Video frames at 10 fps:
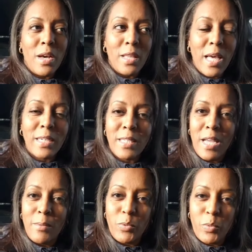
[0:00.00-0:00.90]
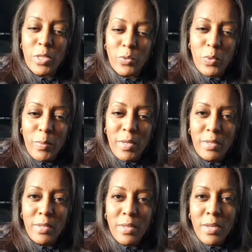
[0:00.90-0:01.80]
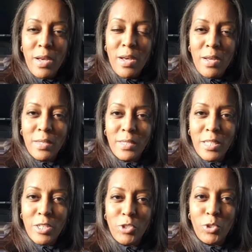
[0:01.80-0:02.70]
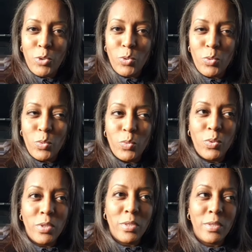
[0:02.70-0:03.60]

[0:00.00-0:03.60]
A lot of times we as women uh, tend to,